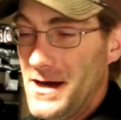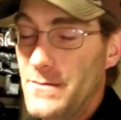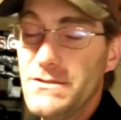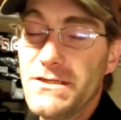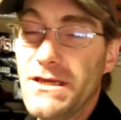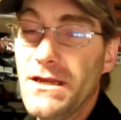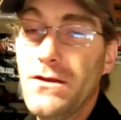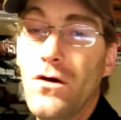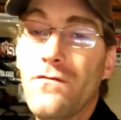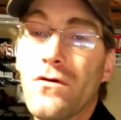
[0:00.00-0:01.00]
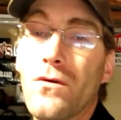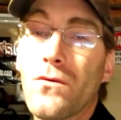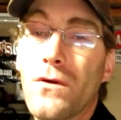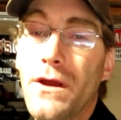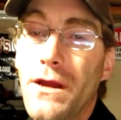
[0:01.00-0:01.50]
I'm just getting over a
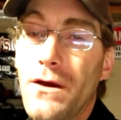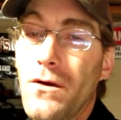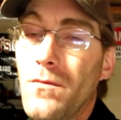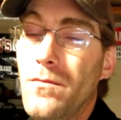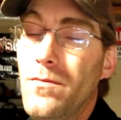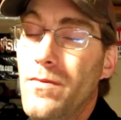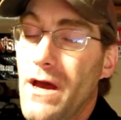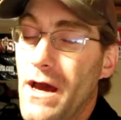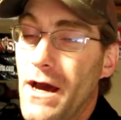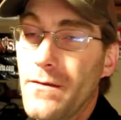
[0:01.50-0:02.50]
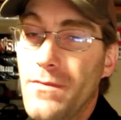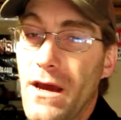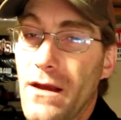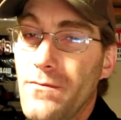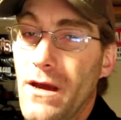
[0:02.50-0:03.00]
real bad
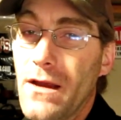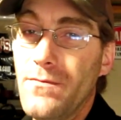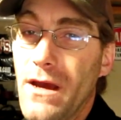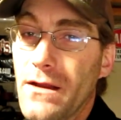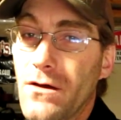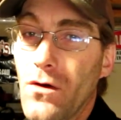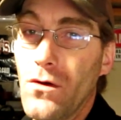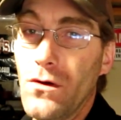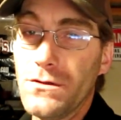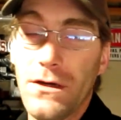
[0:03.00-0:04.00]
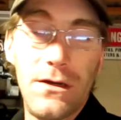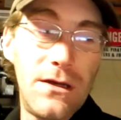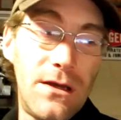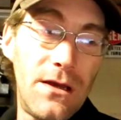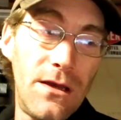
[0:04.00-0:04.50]
cold.
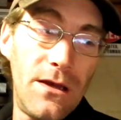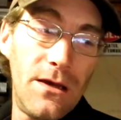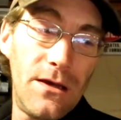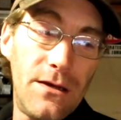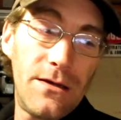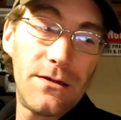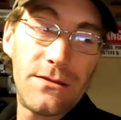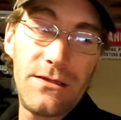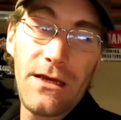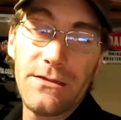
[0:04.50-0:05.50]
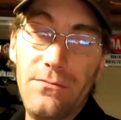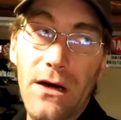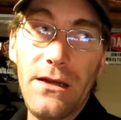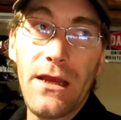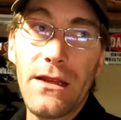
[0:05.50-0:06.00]
Today's
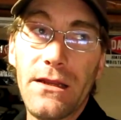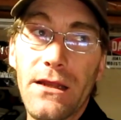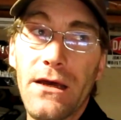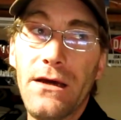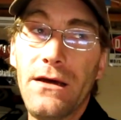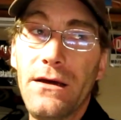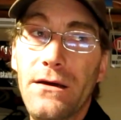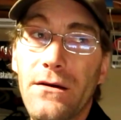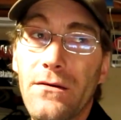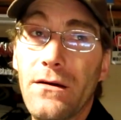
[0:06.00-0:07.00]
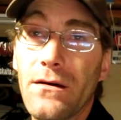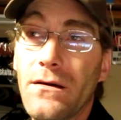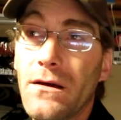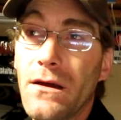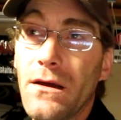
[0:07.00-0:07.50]
Monday, and,
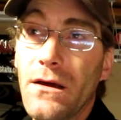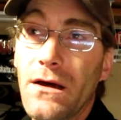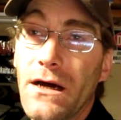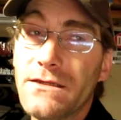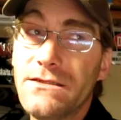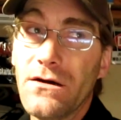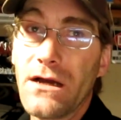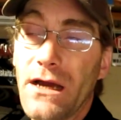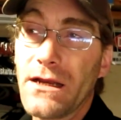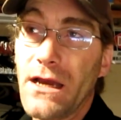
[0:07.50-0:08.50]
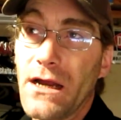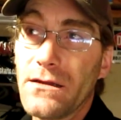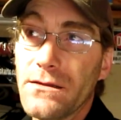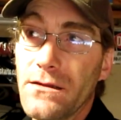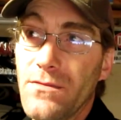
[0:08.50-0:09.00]
well, I still kind of got
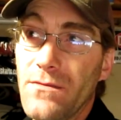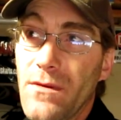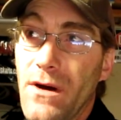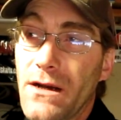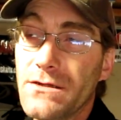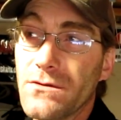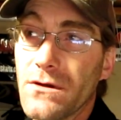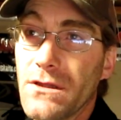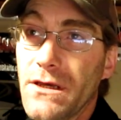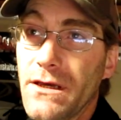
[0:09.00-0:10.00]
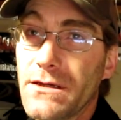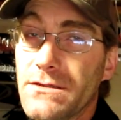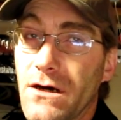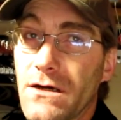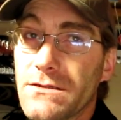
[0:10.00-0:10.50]
it a little bit. My body's really
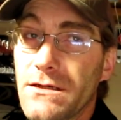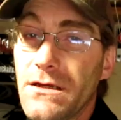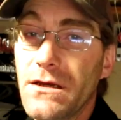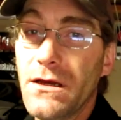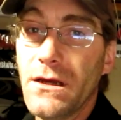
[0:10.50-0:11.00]
exhausted.